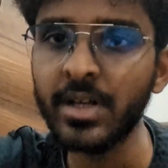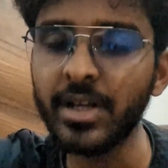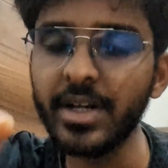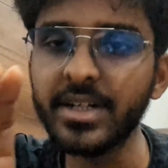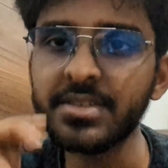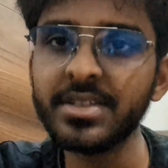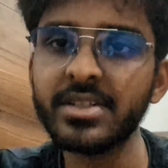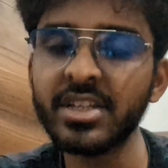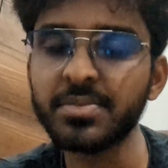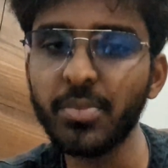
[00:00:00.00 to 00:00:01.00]
It is the
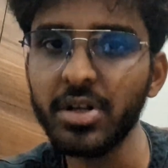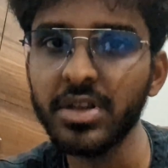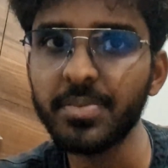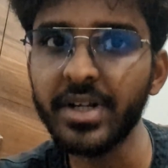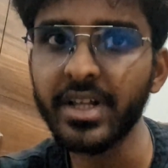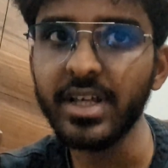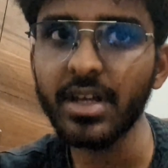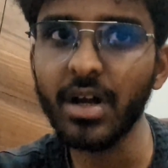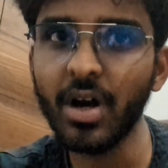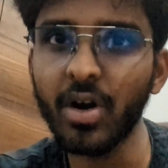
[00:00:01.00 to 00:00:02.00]
responsibility
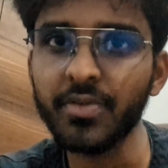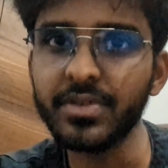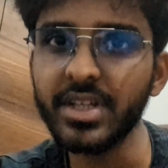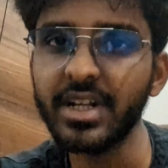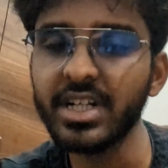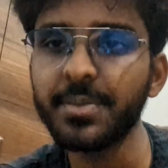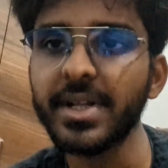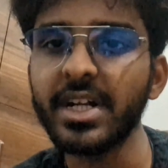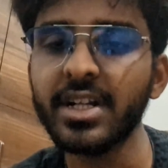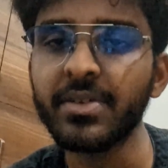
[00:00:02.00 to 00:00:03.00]
of the
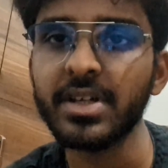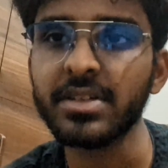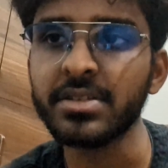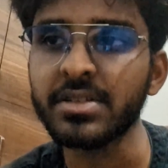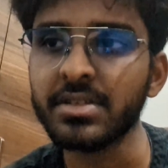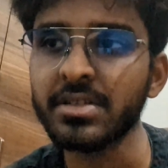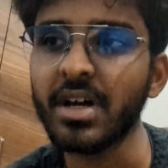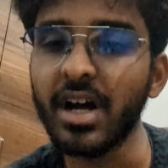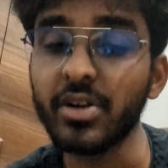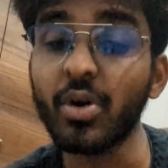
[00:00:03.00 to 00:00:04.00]
intermediate device
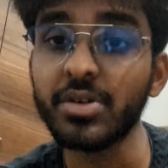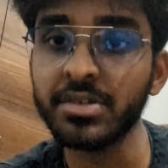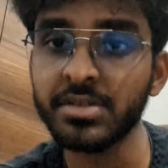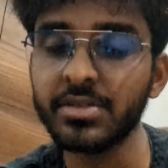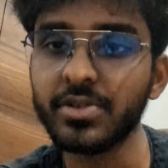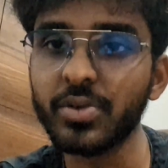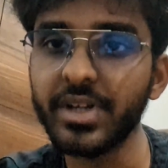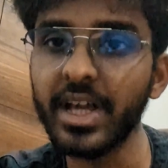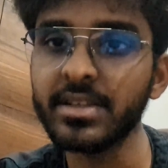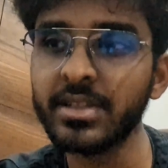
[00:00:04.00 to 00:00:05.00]
nodes to
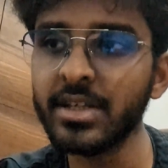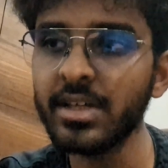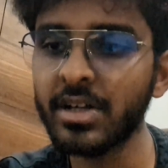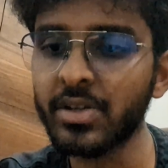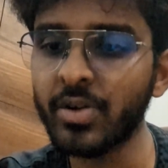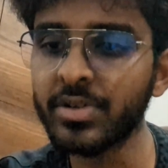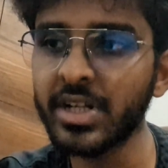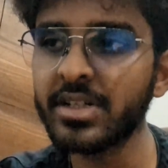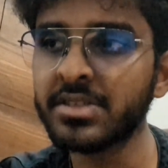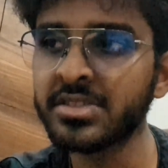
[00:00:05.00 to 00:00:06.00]
take the
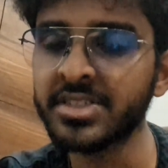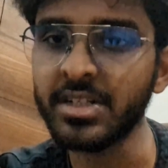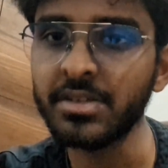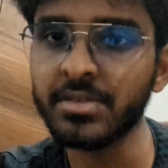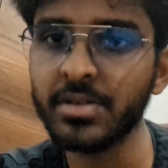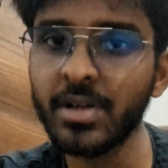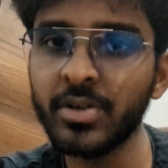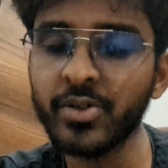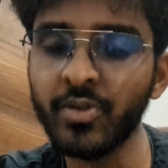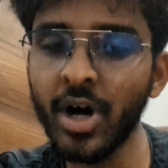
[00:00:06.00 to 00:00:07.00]
routing decisions
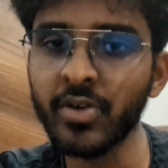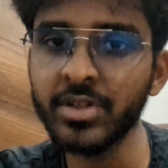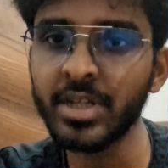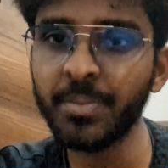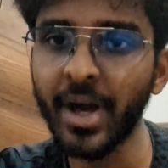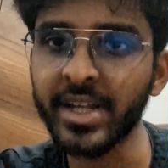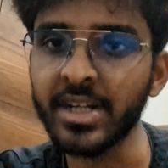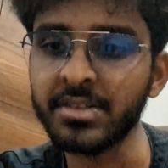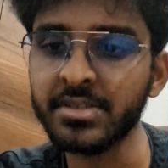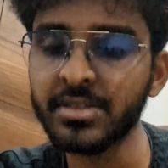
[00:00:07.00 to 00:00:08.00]
to forward the
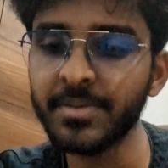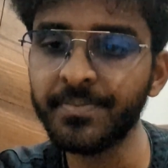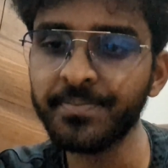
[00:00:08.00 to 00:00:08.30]
packets.